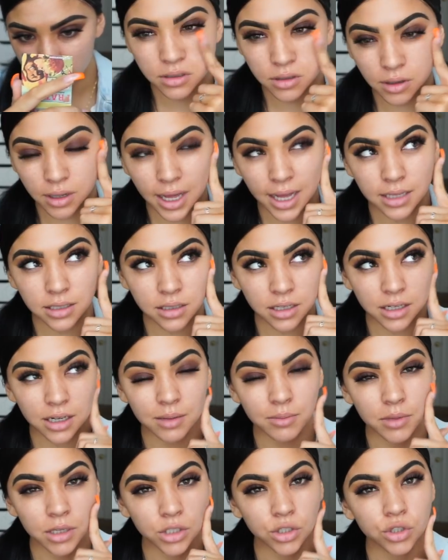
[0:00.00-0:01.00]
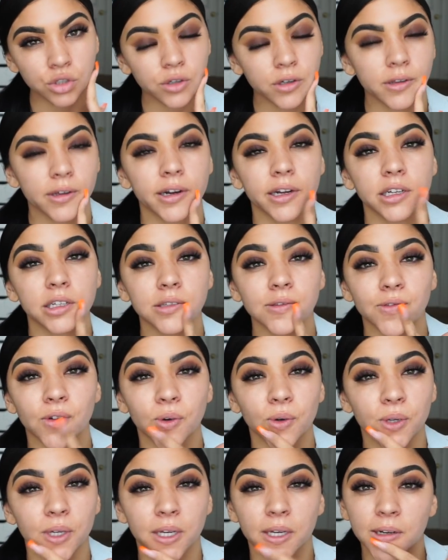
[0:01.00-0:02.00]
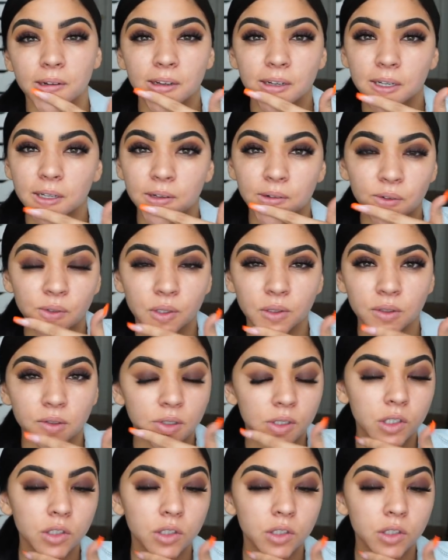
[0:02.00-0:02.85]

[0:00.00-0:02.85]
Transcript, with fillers: So last night I made sure that I exfoliated and